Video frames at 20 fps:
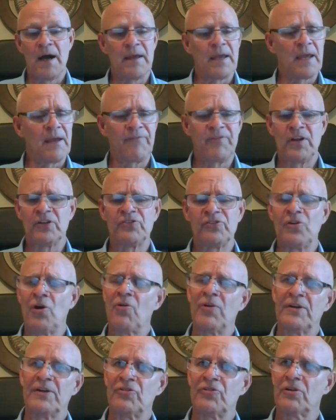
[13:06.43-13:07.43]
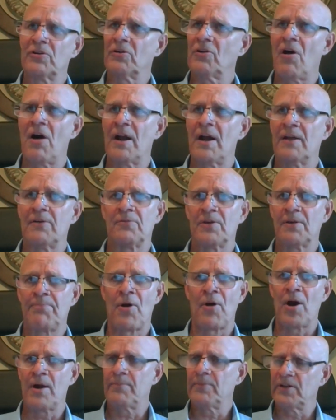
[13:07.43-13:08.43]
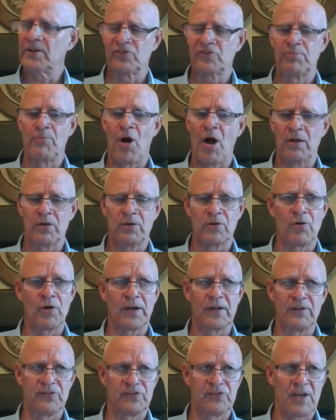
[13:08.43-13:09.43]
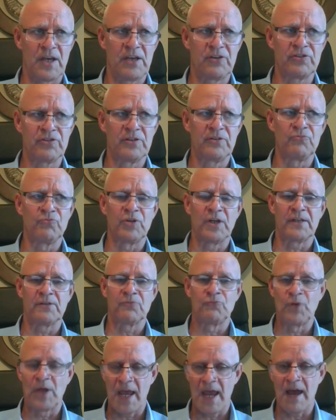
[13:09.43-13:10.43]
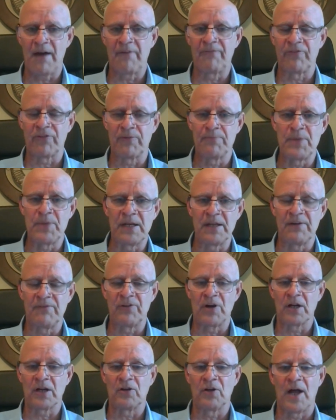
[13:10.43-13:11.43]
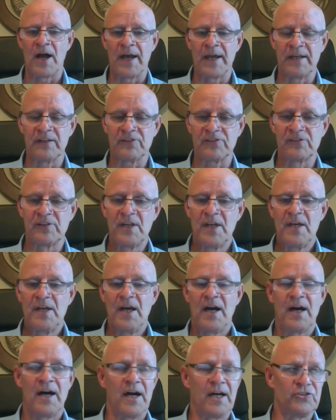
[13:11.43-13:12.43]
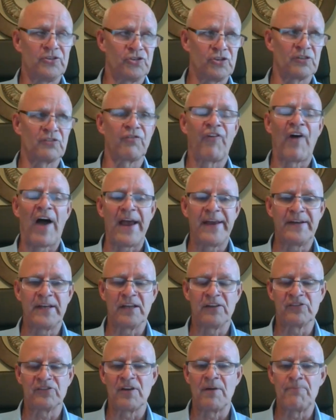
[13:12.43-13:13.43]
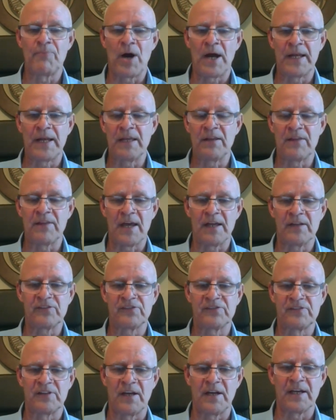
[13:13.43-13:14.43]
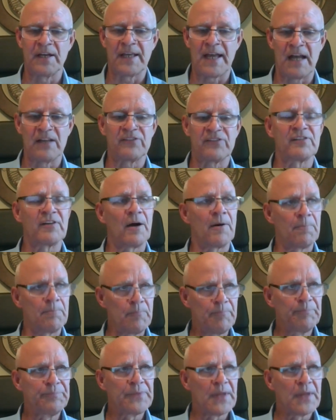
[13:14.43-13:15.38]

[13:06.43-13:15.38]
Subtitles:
If there's no internal audit department, a smaller organization like we have for many of our clients, just finding somebody that's got some